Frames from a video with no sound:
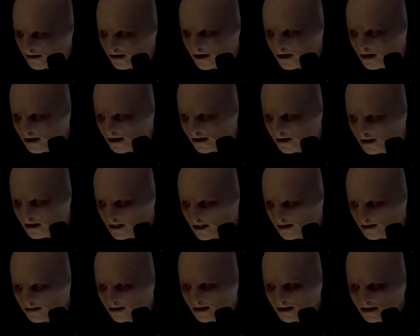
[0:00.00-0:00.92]
No
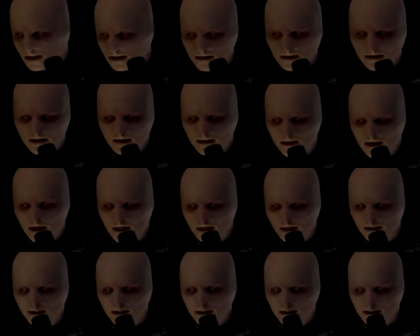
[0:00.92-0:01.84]
evidence anybody
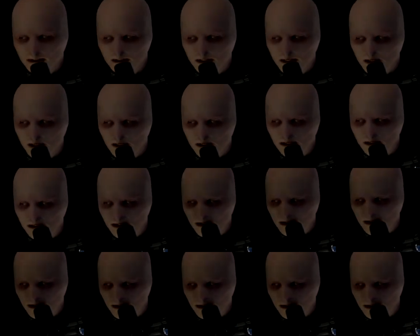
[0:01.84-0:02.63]
lives there.